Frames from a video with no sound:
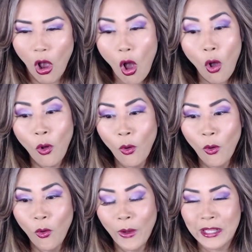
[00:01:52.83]

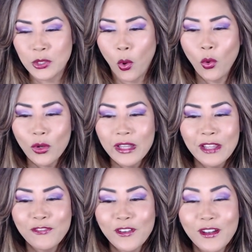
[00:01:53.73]
Oh, I totally
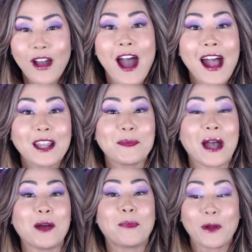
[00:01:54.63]
forgot
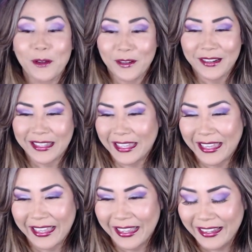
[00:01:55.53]
about Burger
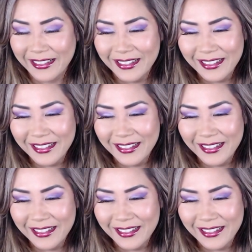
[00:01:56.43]
King.